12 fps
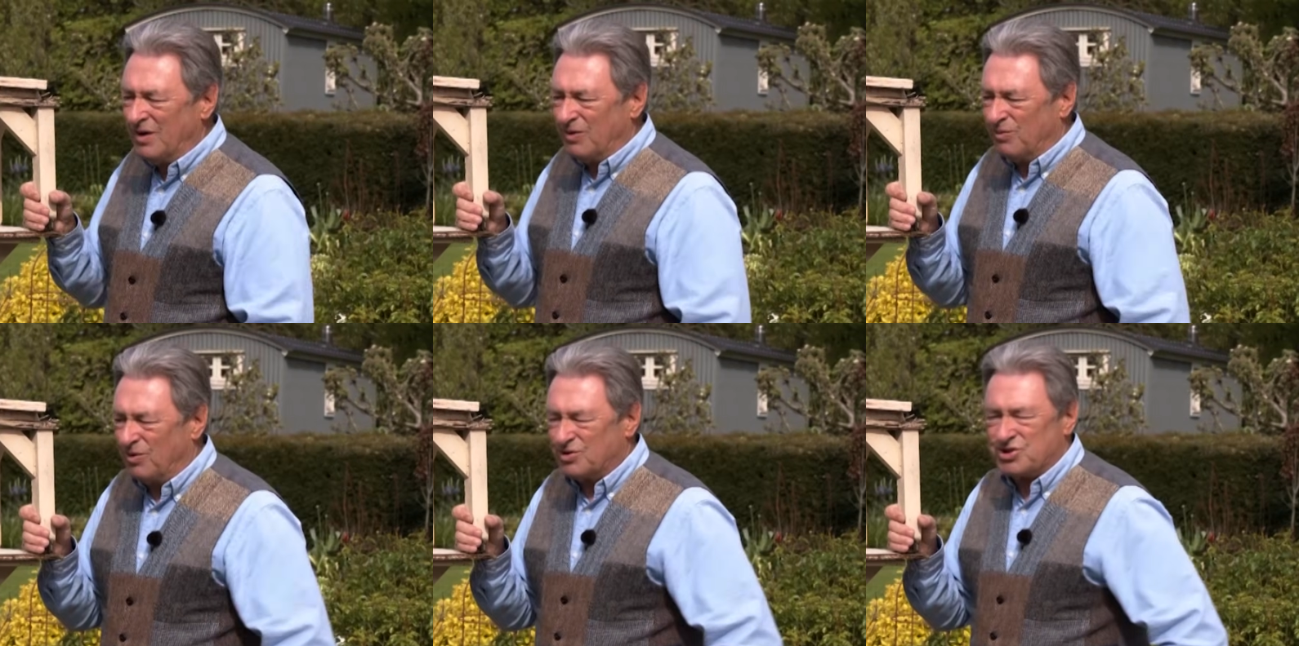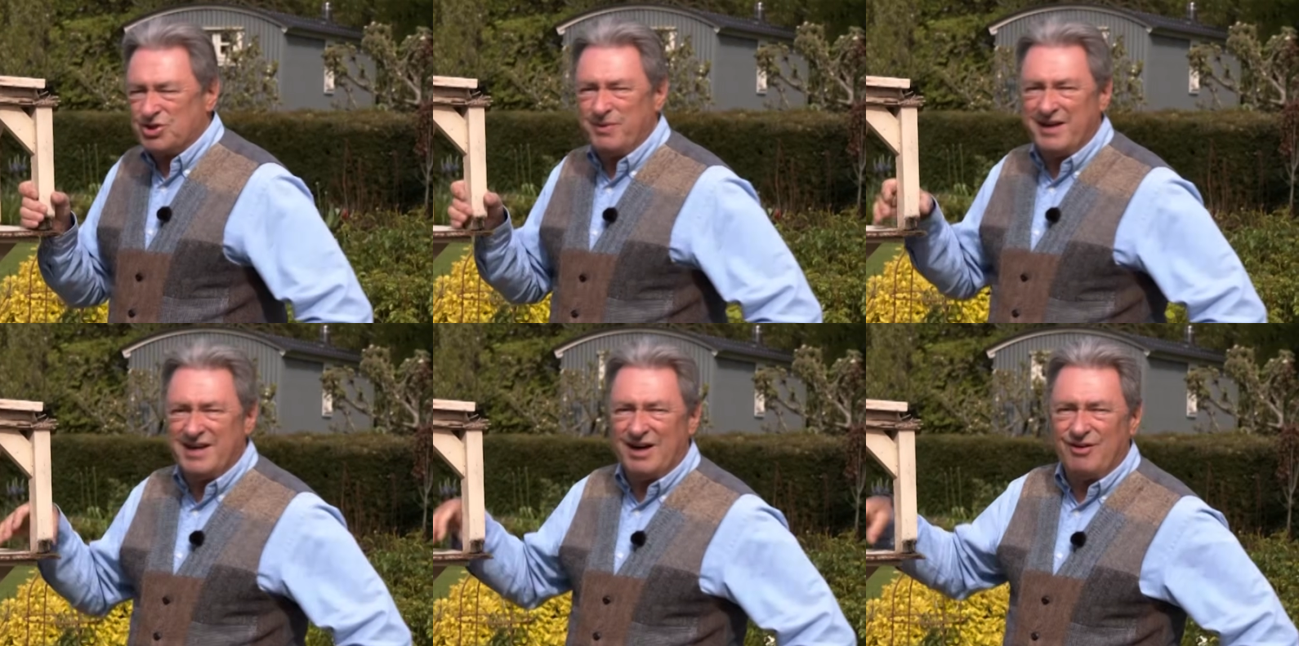what shall we
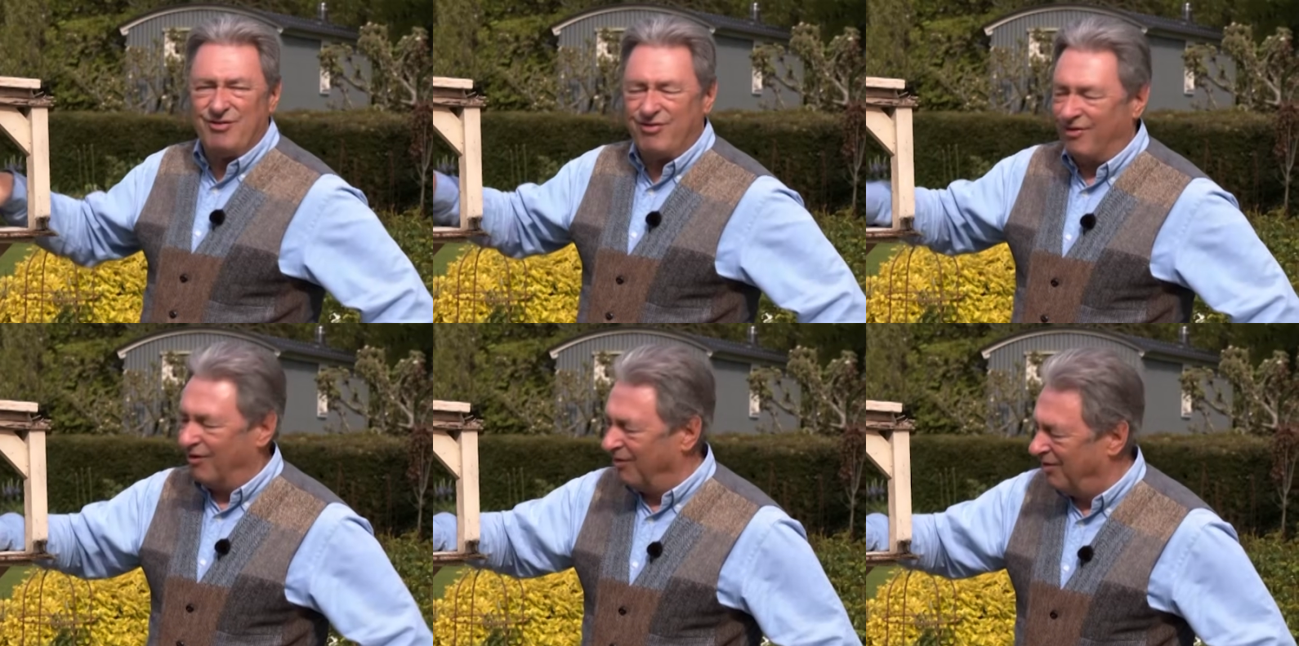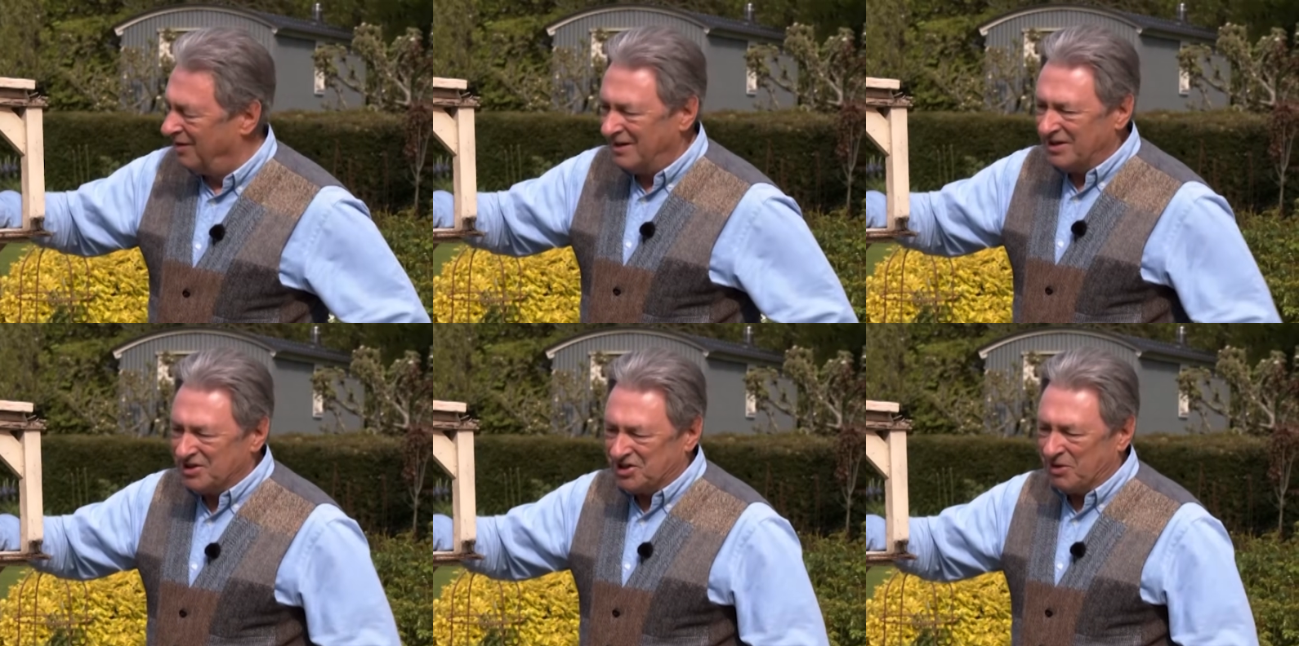go for?
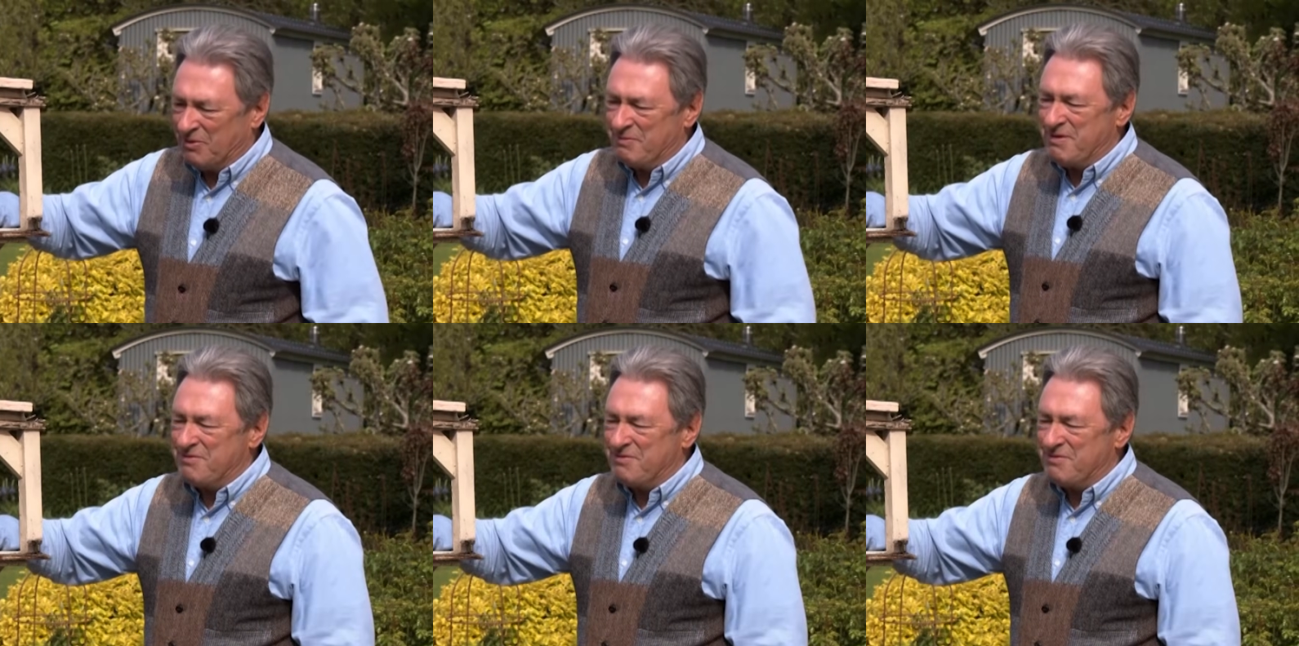Shall we be